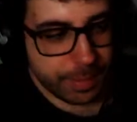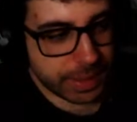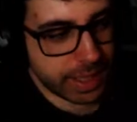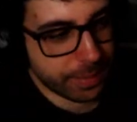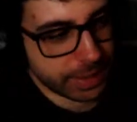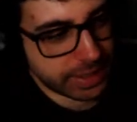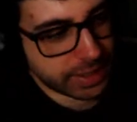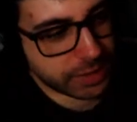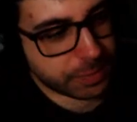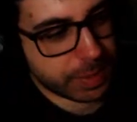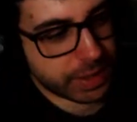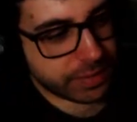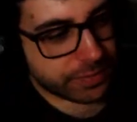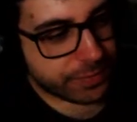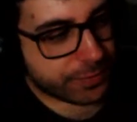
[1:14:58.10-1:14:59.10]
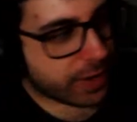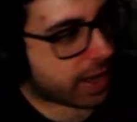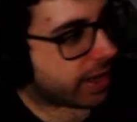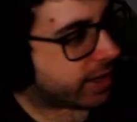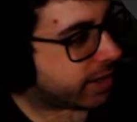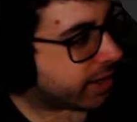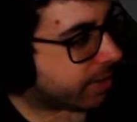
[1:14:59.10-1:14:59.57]
But yeah, my day's been
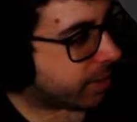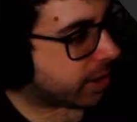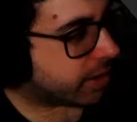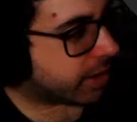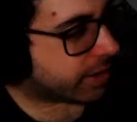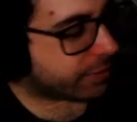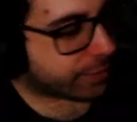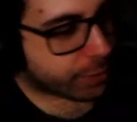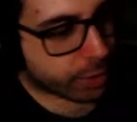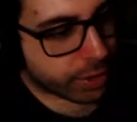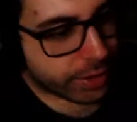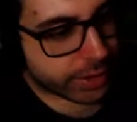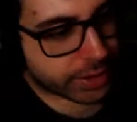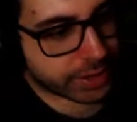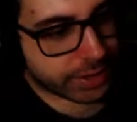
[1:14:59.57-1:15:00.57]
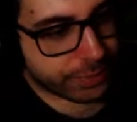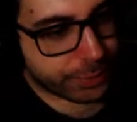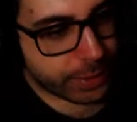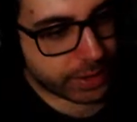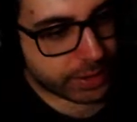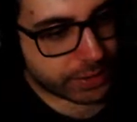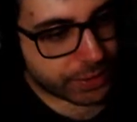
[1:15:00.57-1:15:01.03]
fine. I mean, I've worked, I've
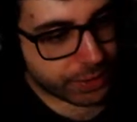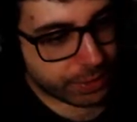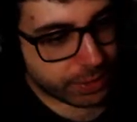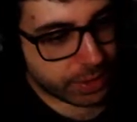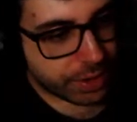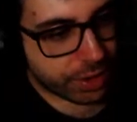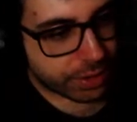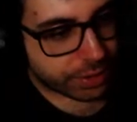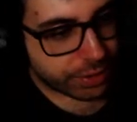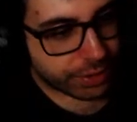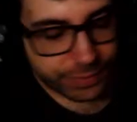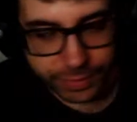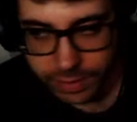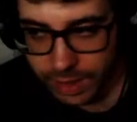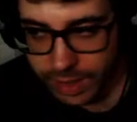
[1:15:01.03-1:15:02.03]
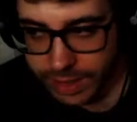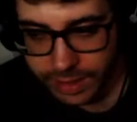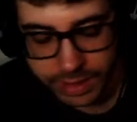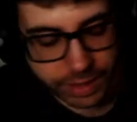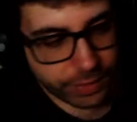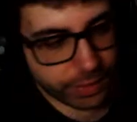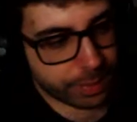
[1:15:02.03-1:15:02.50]
went to the doctor for like
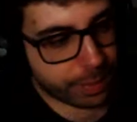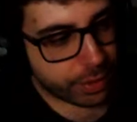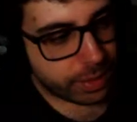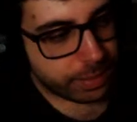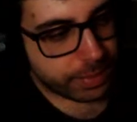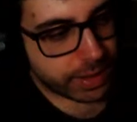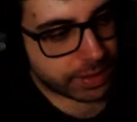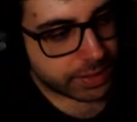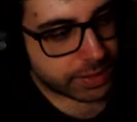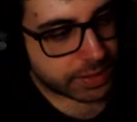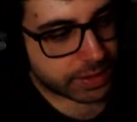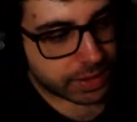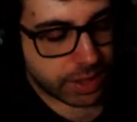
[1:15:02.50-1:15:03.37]
an ear appointment.